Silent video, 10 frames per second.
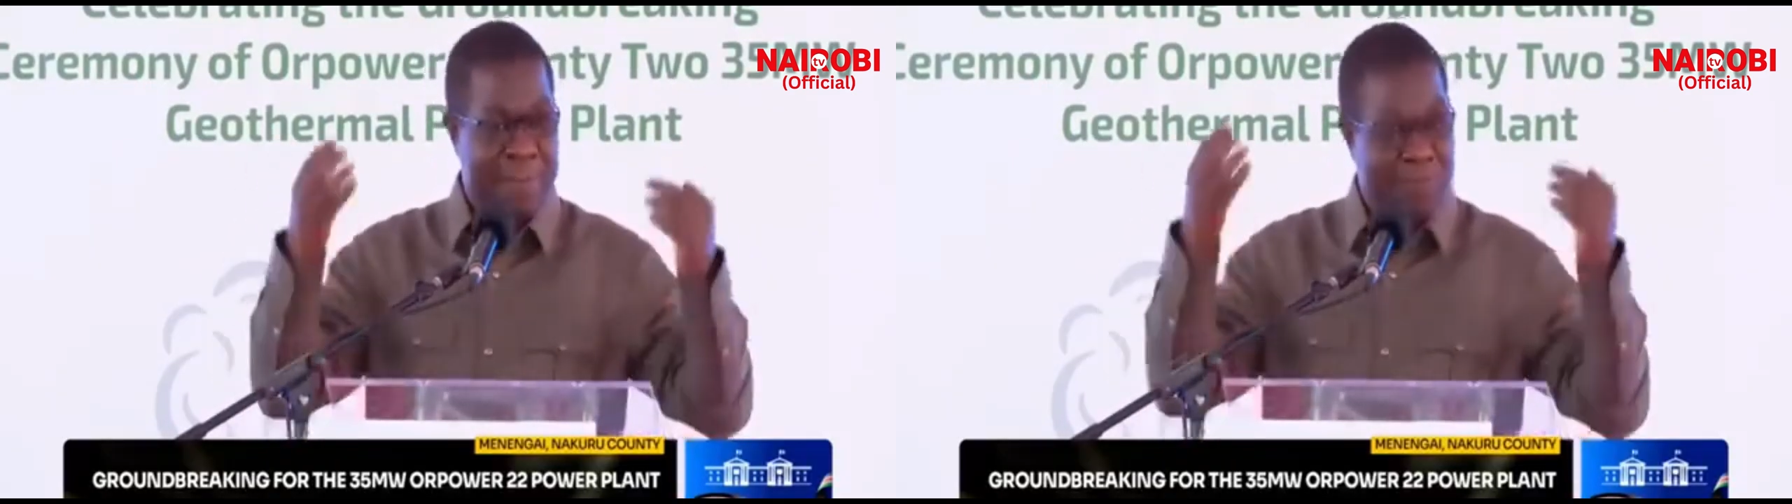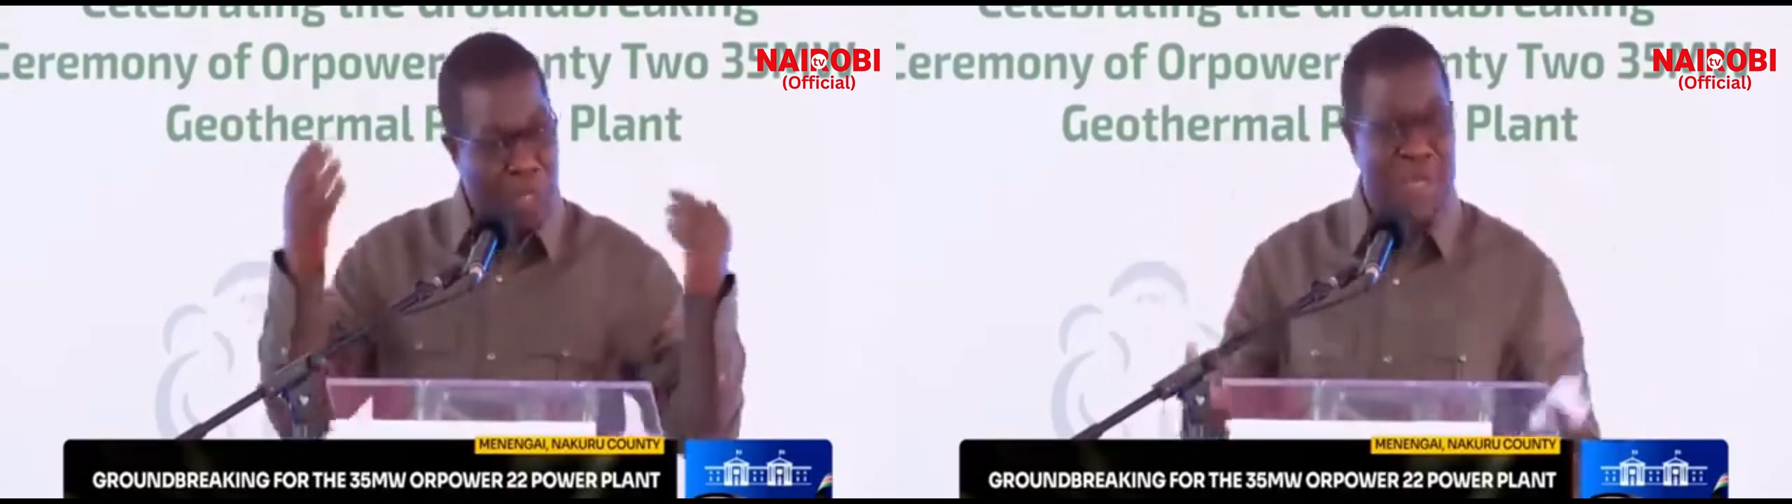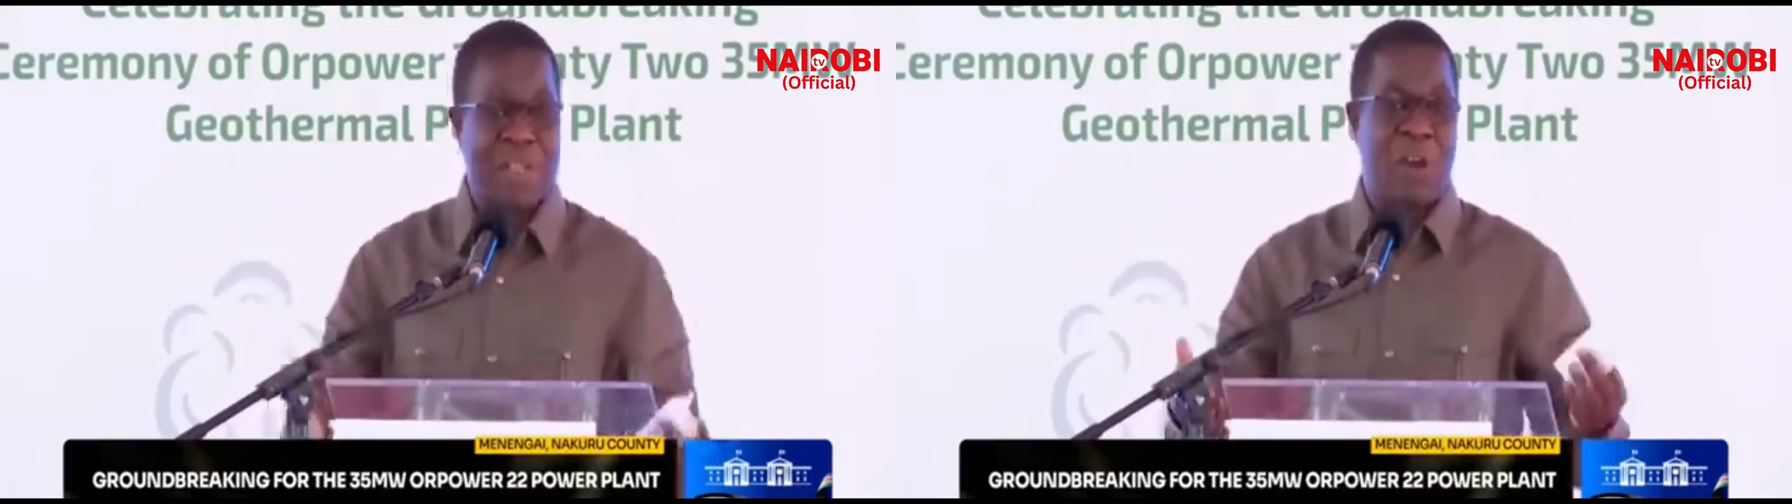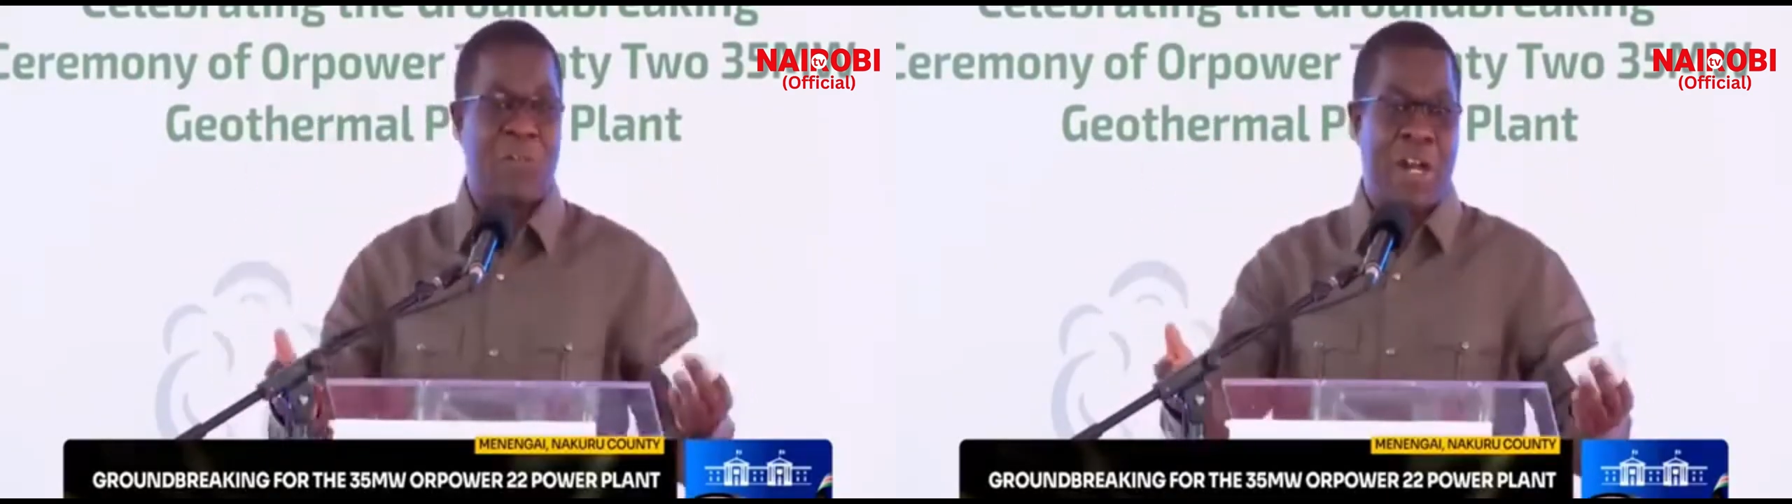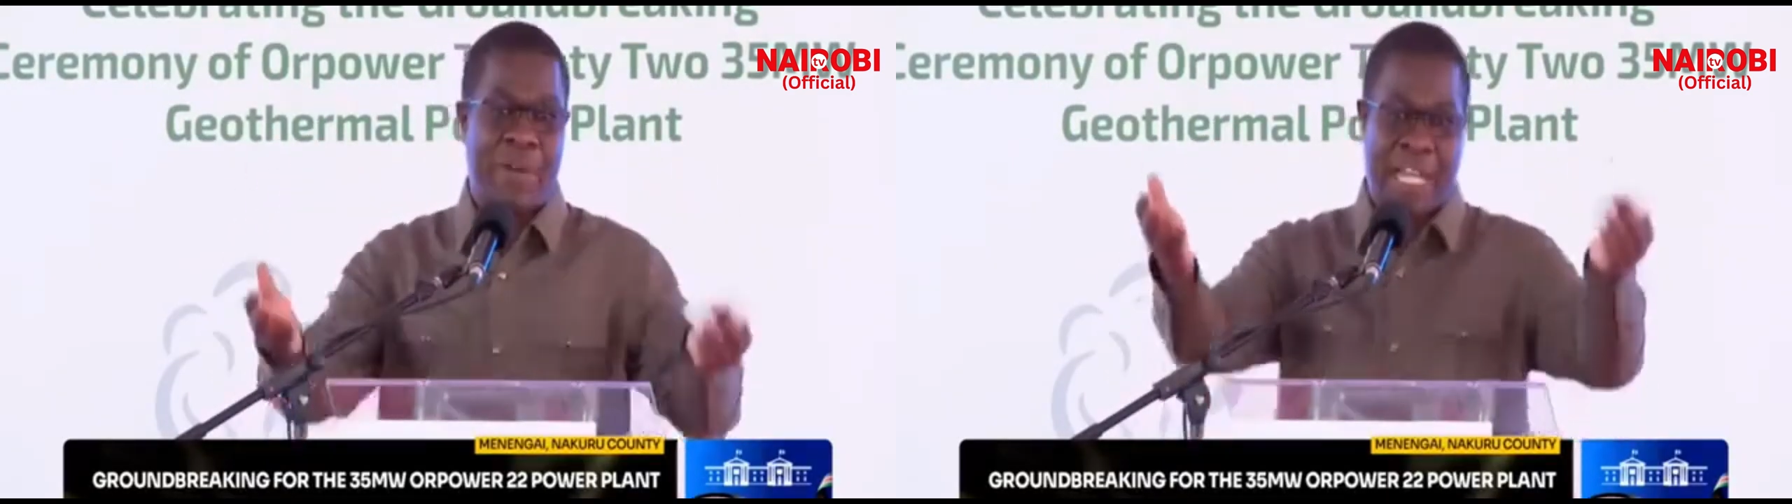for employment
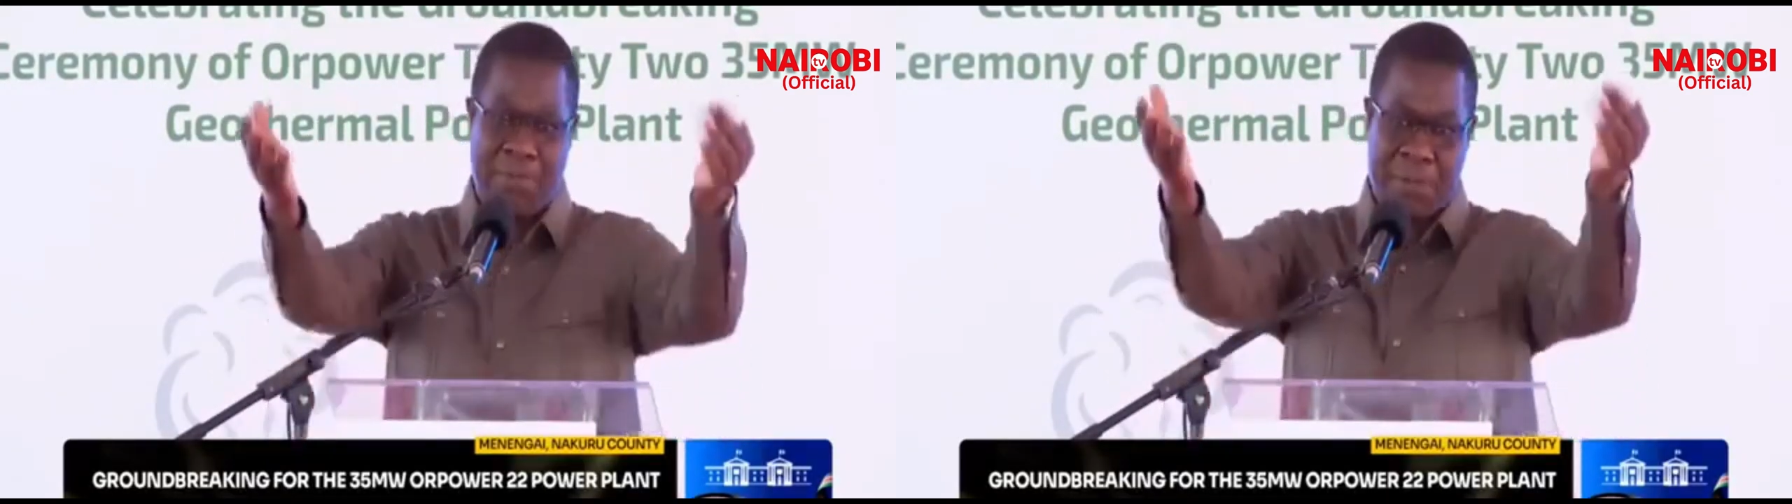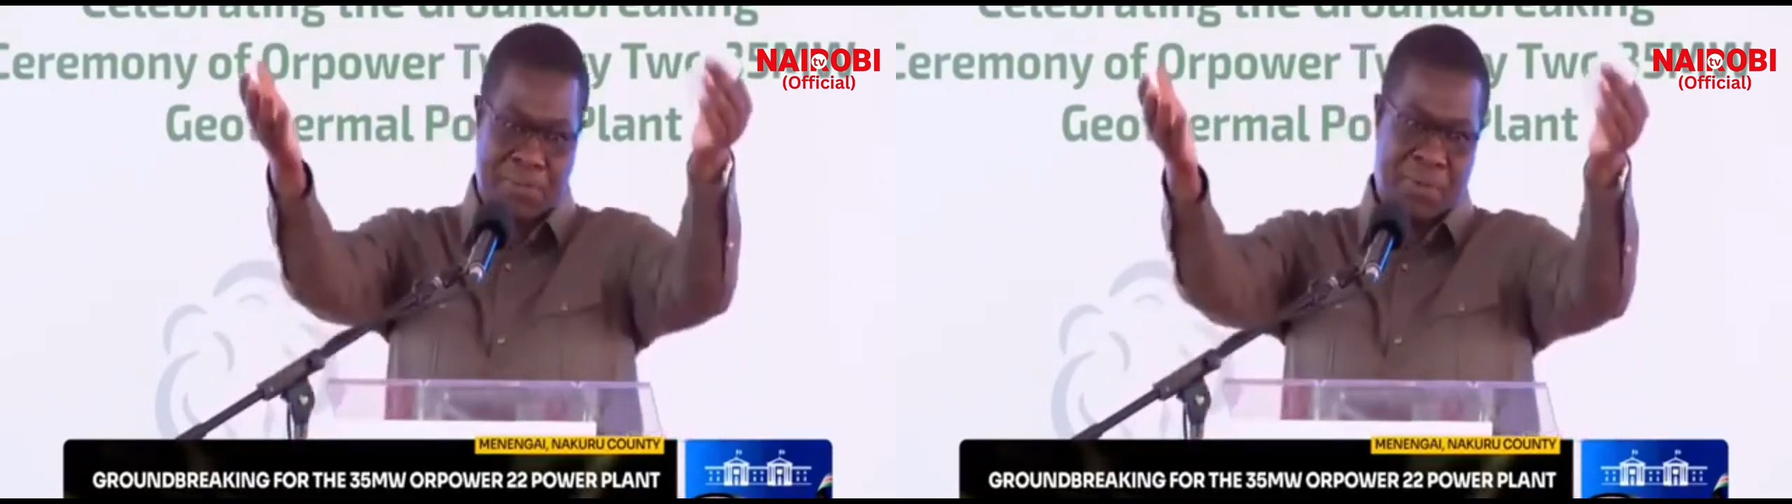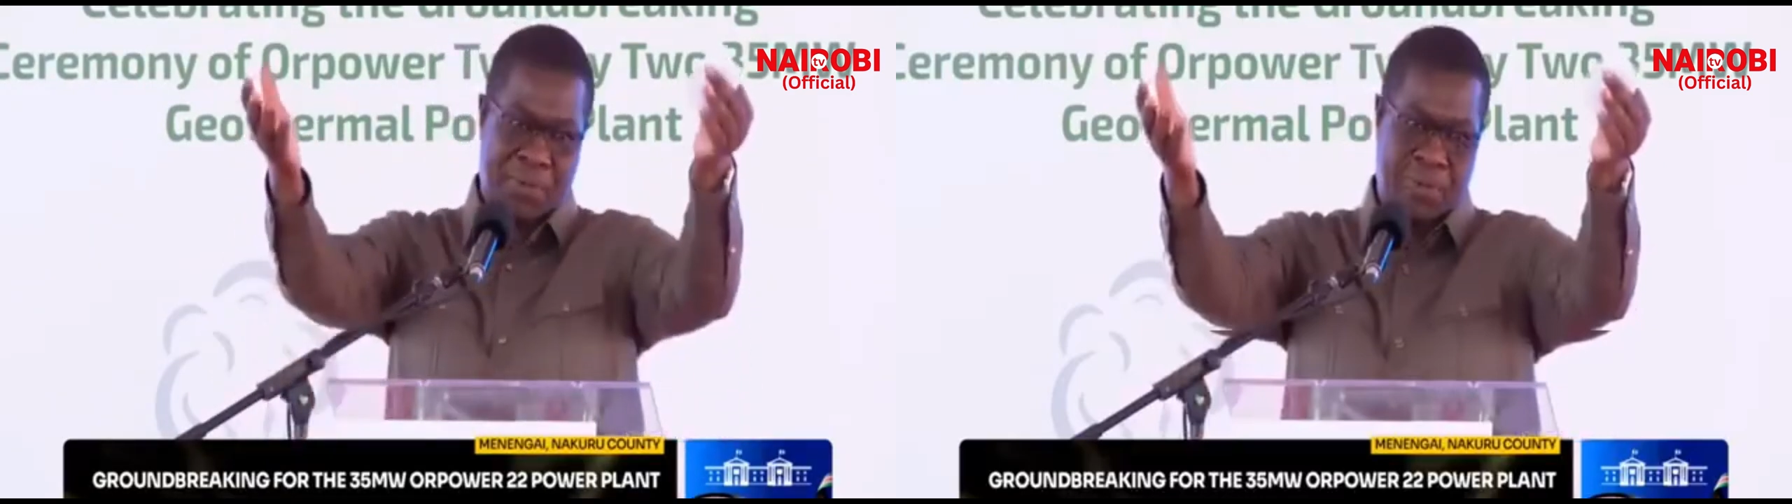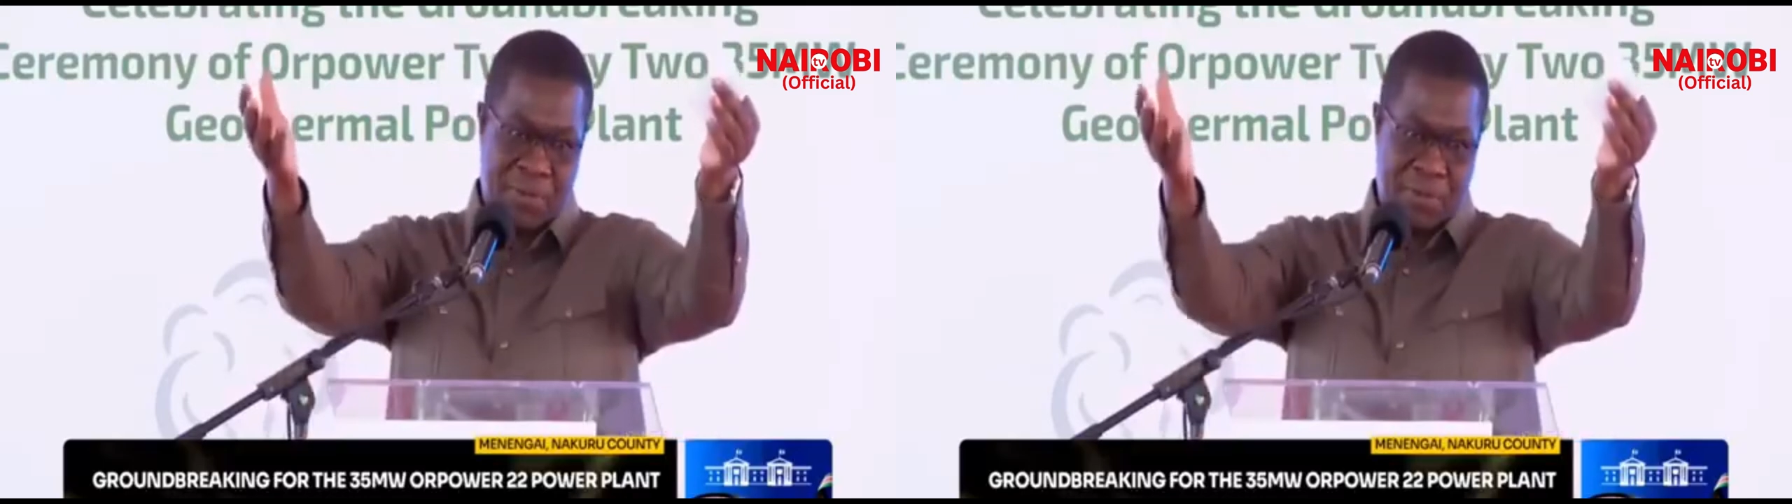of our young people.